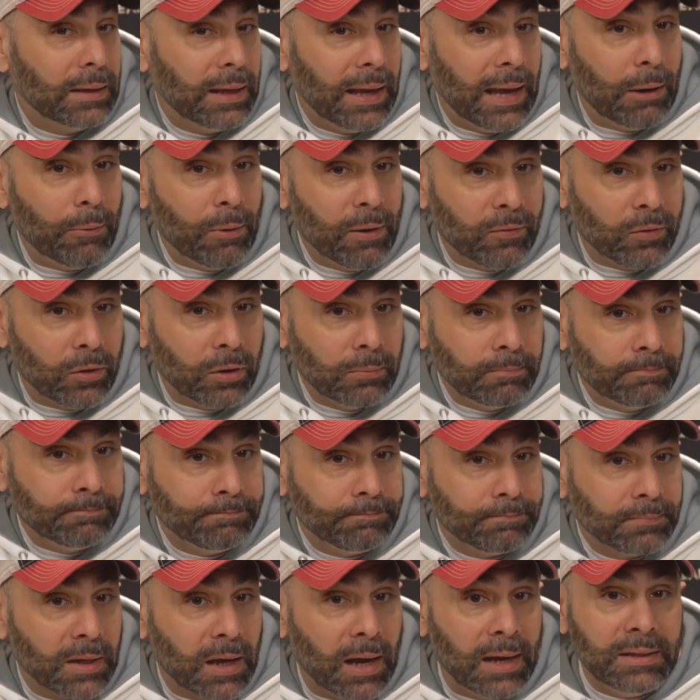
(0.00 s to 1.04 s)
However,
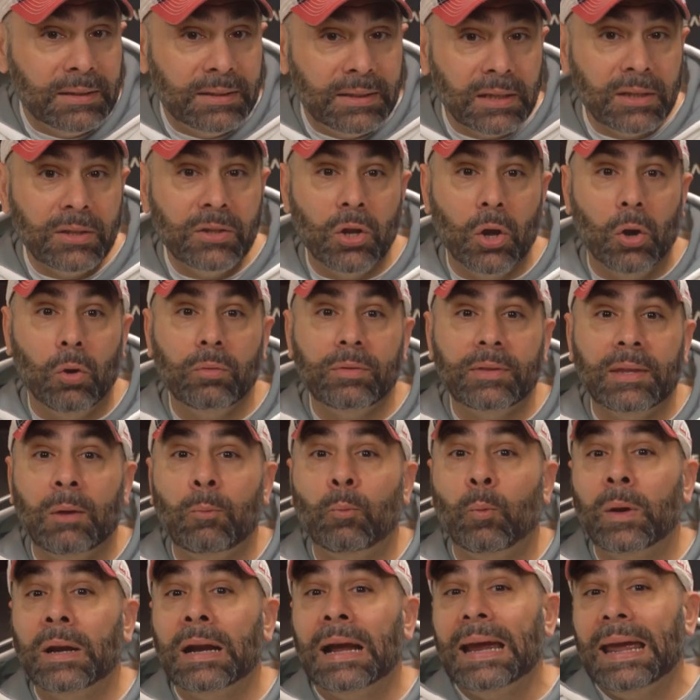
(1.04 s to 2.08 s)
I did note that
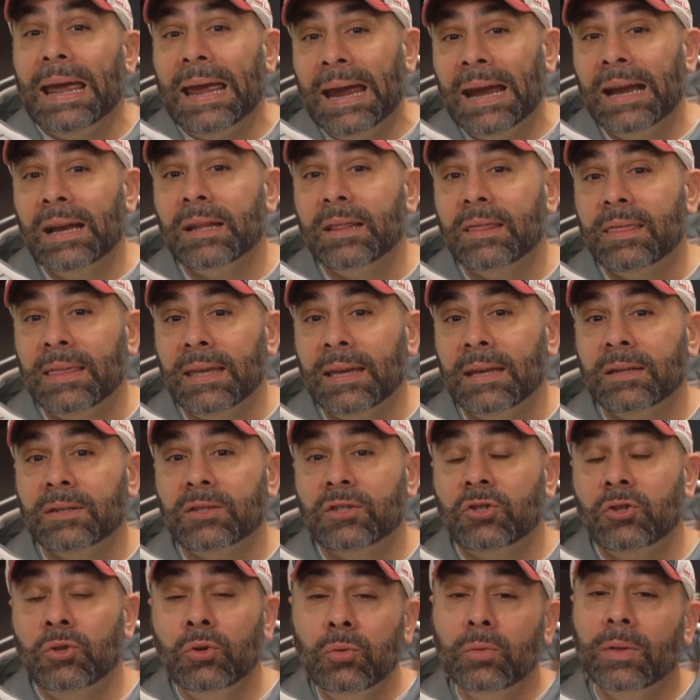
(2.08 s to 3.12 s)
when I added things
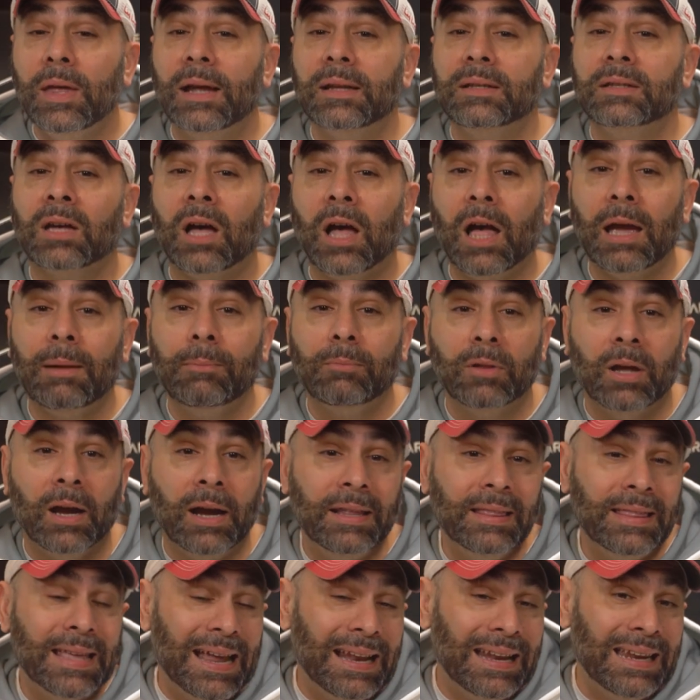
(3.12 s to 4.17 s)
to that
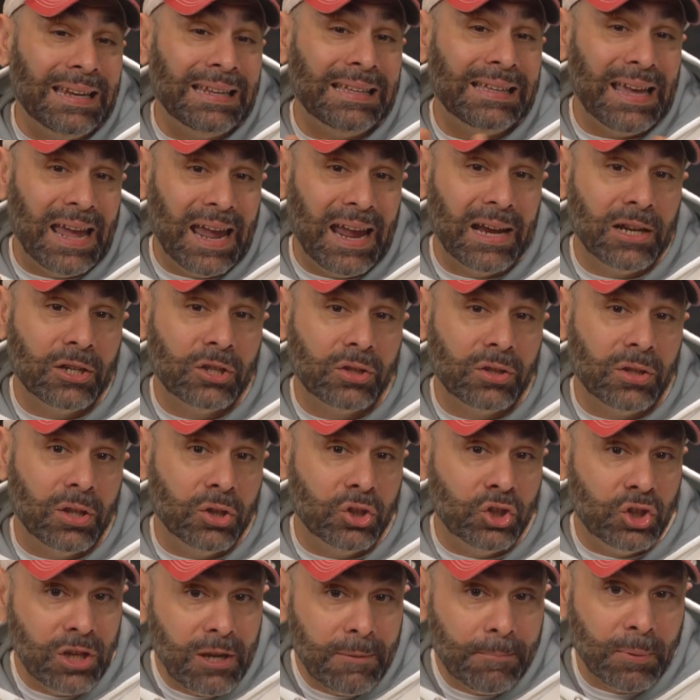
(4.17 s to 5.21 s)
timeline that engaged the
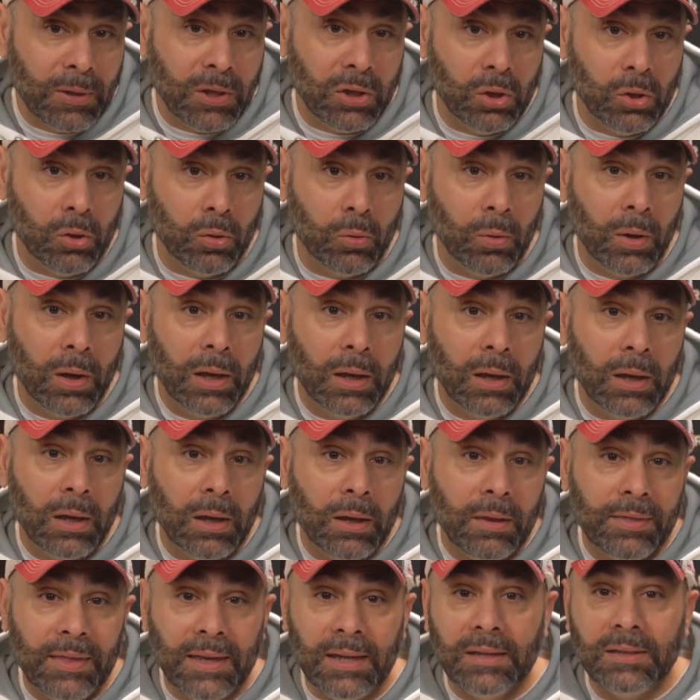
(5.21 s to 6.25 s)
GPU,
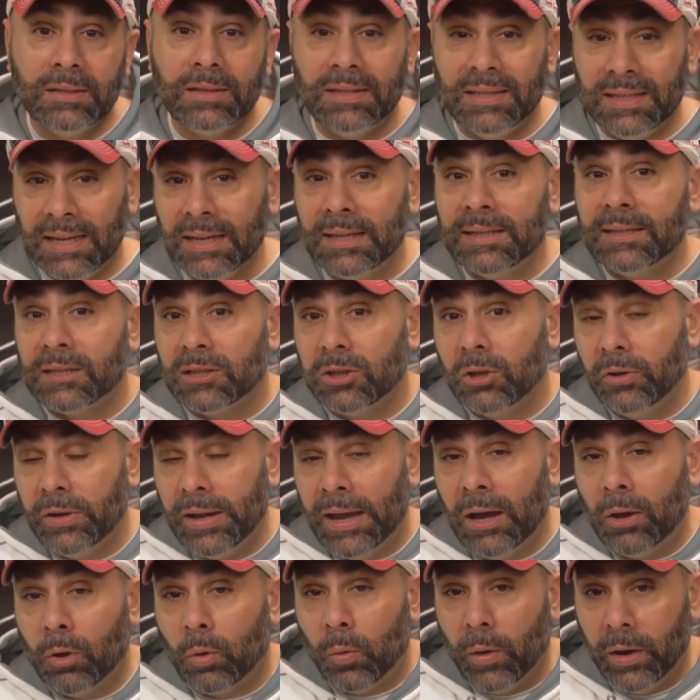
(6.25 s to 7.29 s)
things did slow
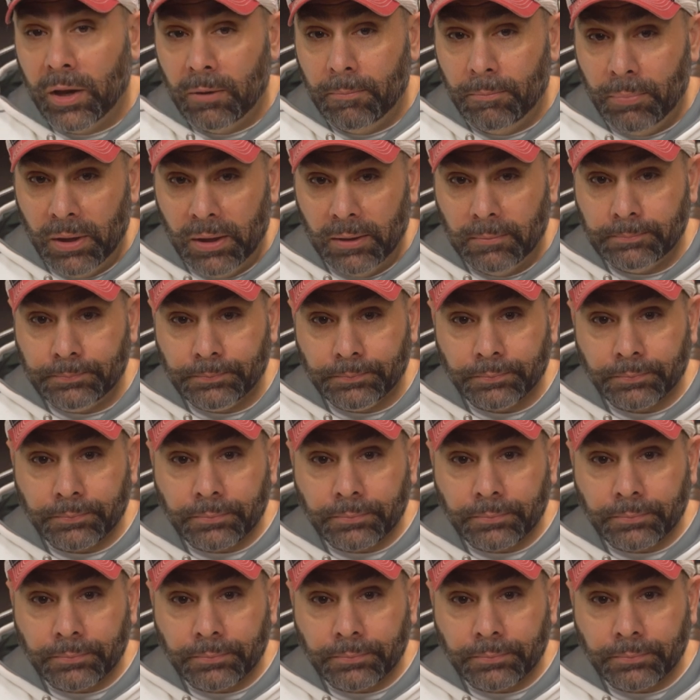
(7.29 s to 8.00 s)
down quite a bit.